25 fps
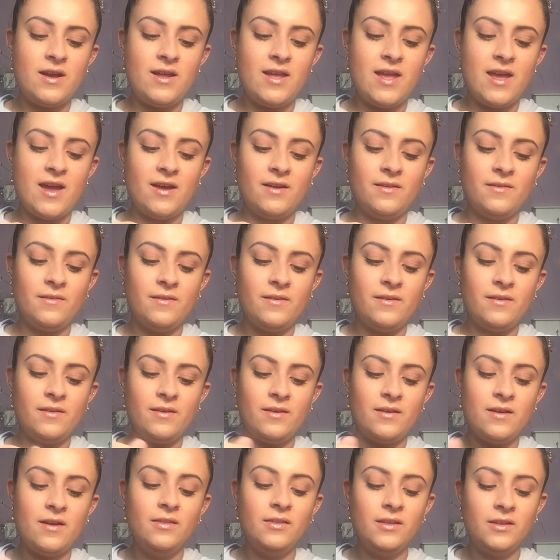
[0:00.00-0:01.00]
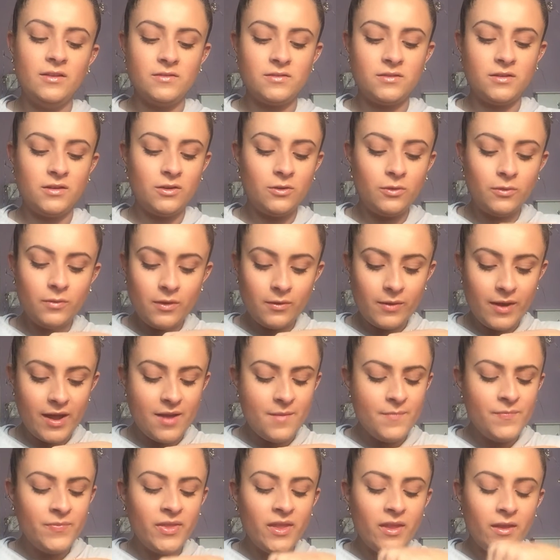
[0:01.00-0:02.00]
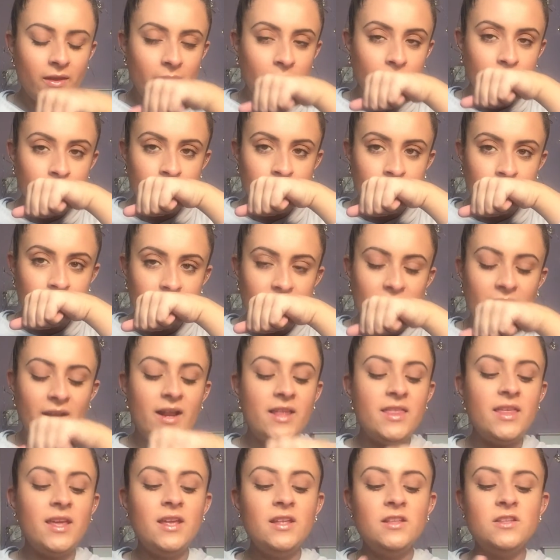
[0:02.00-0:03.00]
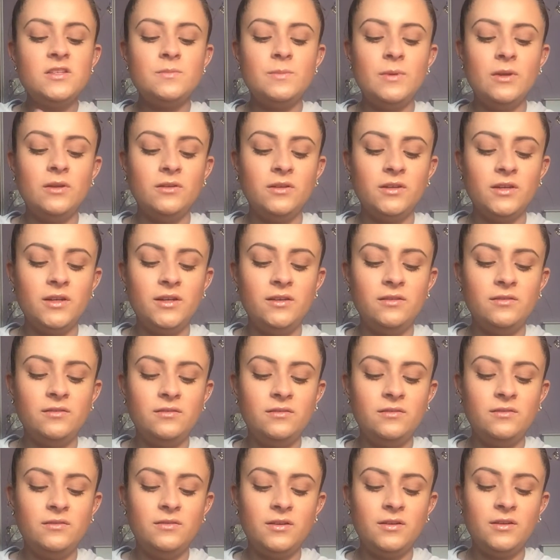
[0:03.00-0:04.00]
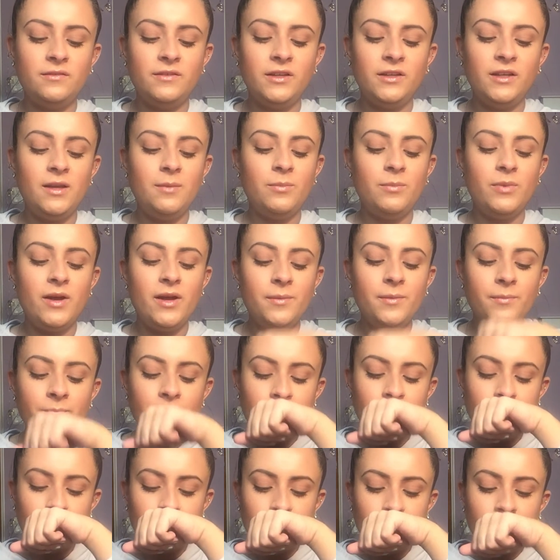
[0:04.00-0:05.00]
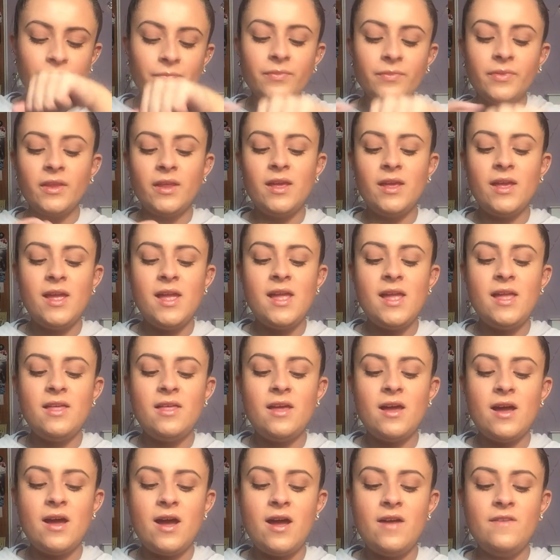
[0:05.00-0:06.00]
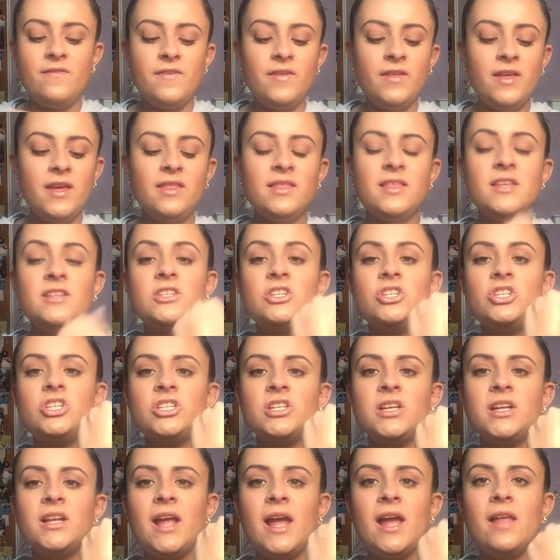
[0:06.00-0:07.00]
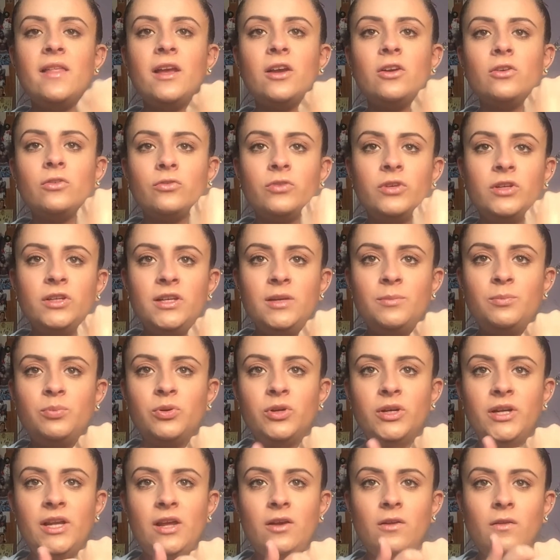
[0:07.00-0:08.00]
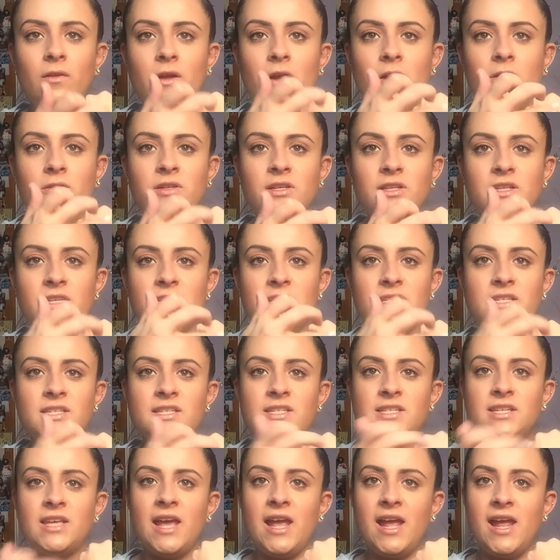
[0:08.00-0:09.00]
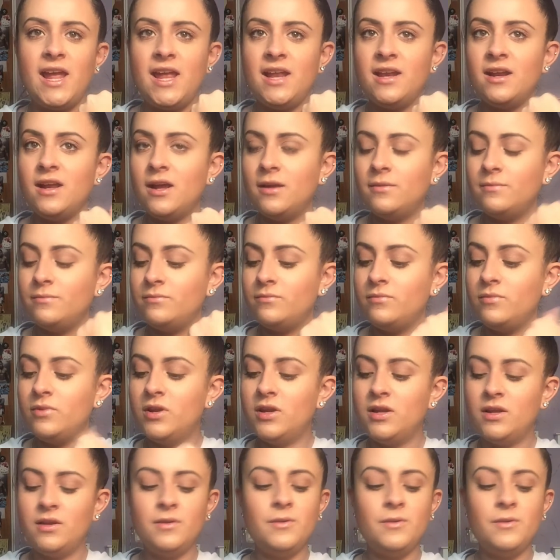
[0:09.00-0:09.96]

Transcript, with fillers: yeah, a little's gonna go a long way. And I think it smelled good. Not really, but I feel like this is just going to add like a really pretty glow to the skin. I'm